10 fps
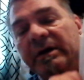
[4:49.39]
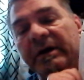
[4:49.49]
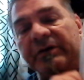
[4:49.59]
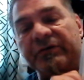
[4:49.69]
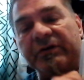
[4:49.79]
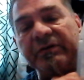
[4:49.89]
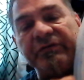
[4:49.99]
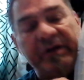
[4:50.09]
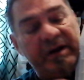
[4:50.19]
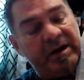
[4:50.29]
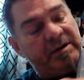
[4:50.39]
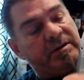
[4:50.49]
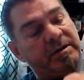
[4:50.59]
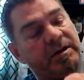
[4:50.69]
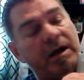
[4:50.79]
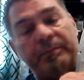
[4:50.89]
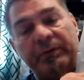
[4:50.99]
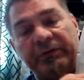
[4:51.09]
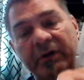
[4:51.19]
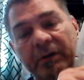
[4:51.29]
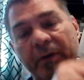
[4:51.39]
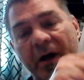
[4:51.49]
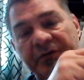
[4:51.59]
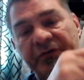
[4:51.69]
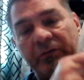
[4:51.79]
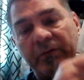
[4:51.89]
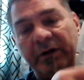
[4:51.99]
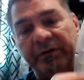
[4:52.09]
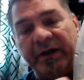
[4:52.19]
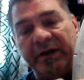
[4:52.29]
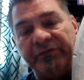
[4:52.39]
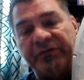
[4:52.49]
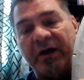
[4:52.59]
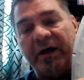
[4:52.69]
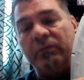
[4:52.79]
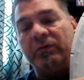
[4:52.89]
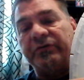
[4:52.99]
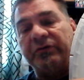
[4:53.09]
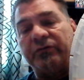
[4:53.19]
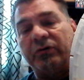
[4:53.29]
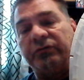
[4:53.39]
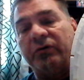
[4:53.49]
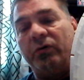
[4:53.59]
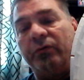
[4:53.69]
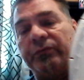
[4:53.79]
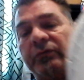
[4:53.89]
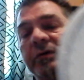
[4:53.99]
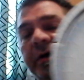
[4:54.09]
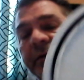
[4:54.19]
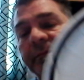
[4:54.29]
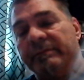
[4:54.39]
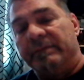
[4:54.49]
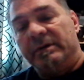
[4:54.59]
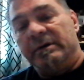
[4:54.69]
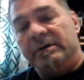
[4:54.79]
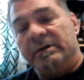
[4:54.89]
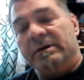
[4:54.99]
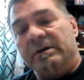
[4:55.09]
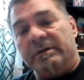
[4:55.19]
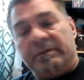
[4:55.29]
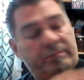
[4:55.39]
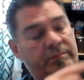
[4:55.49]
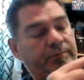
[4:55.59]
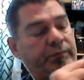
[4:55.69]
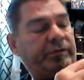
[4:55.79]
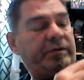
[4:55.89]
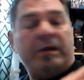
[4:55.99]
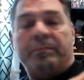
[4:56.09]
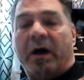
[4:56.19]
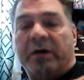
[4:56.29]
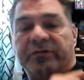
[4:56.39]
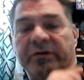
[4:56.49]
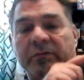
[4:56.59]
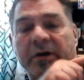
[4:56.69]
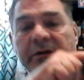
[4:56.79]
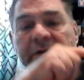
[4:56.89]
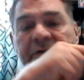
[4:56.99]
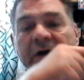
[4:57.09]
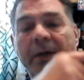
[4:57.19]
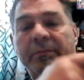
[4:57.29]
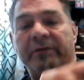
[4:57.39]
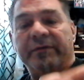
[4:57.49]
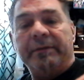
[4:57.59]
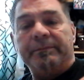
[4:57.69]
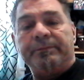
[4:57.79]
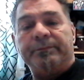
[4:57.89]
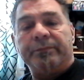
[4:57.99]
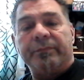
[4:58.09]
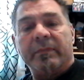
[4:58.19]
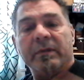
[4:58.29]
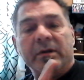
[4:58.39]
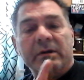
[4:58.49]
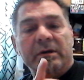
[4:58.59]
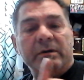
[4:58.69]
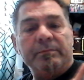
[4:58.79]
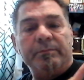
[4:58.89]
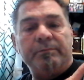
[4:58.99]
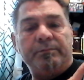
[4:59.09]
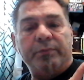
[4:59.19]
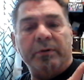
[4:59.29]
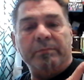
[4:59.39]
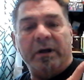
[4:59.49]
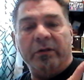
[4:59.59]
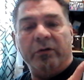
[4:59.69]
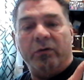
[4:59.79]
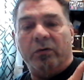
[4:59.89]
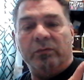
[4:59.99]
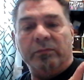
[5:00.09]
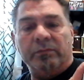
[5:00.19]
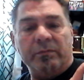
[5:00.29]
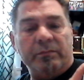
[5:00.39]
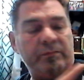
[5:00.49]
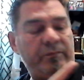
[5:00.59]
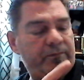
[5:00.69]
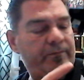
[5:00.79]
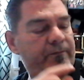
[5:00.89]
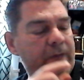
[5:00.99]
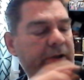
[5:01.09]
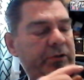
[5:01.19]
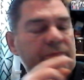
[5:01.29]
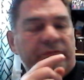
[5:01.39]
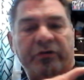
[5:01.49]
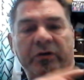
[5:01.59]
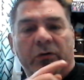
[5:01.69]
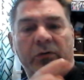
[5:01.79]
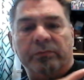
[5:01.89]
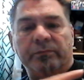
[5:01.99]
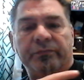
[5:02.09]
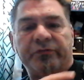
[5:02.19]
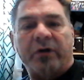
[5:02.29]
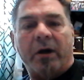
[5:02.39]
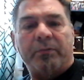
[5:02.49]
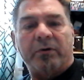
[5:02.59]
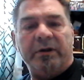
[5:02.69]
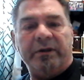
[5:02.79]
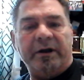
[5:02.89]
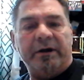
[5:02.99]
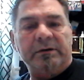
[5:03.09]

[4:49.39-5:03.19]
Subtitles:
As you can see, I put the epoxy around the inside once I drilled the hole through it, put the epoxy around the top of it, put my little vacuum seal stopper in there,